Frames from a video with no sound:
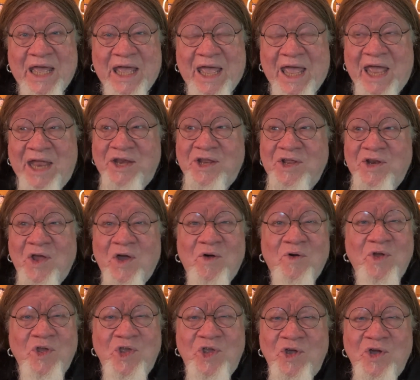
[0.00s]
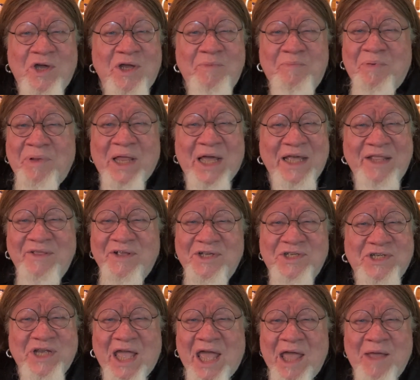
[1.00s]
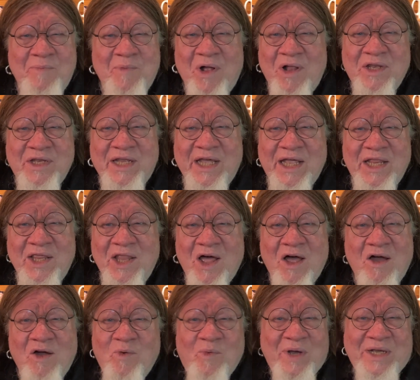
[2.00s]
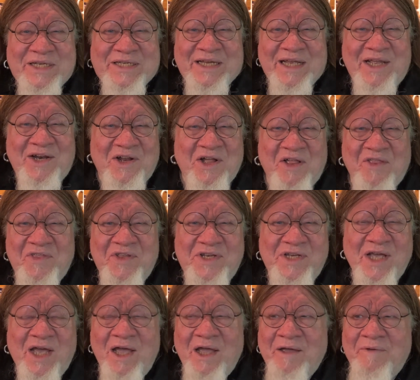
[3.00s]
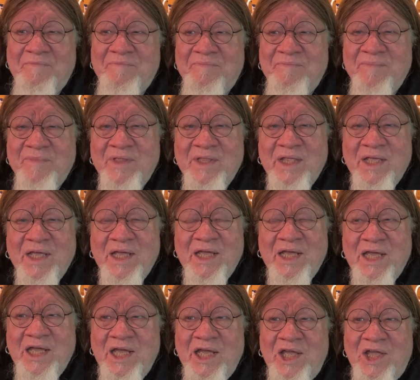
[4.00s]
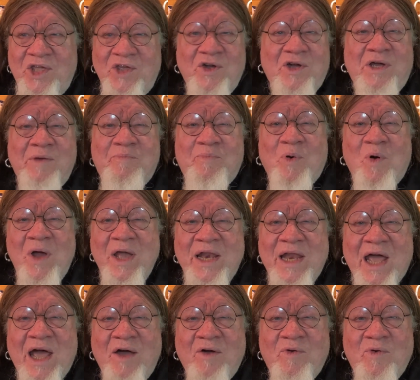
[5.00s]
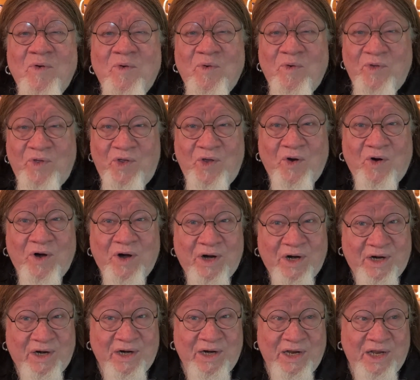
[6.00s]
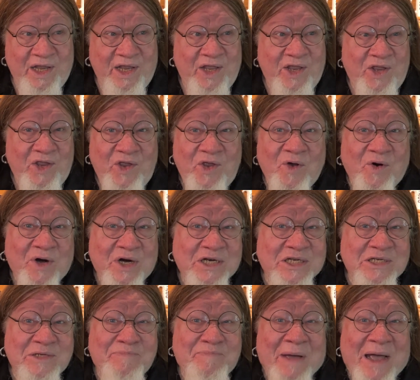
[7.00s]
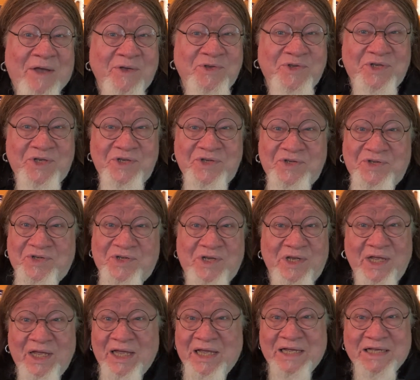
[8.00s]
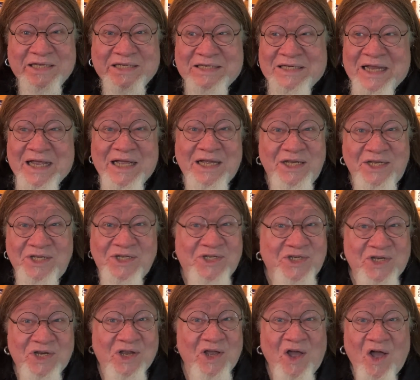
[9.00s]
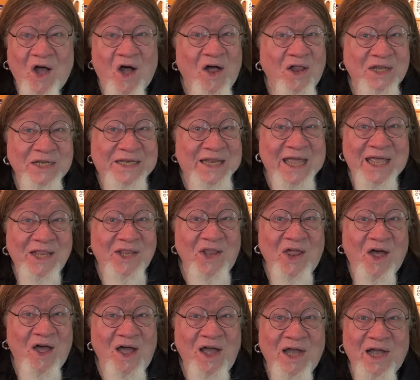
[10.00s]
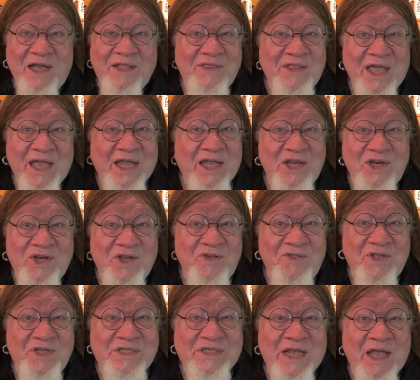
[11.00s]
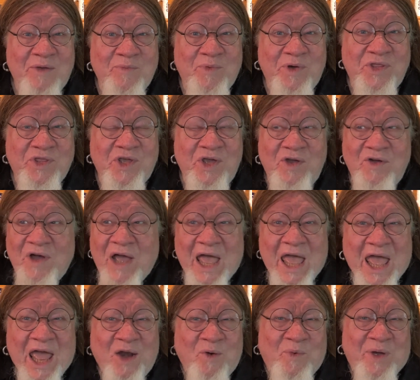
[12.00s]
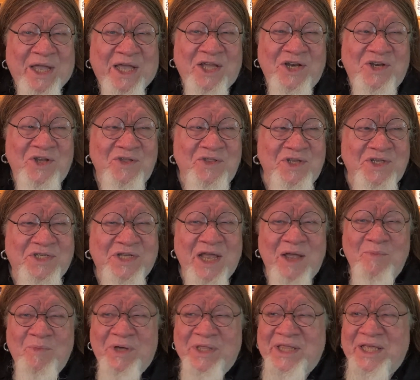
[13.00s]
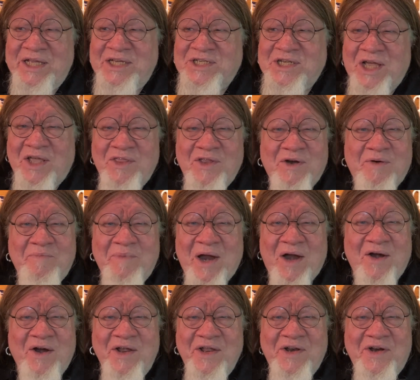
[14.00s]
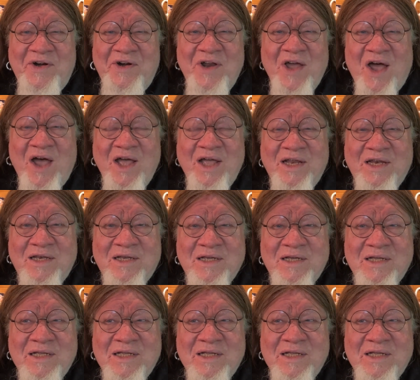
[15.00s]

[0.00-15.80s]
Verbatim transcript: And you know, you could play this game all day long. We sin all the time. You could point out your your spouse's sins all day long, and they could do the same with you, and we could do the same with each other, married or not.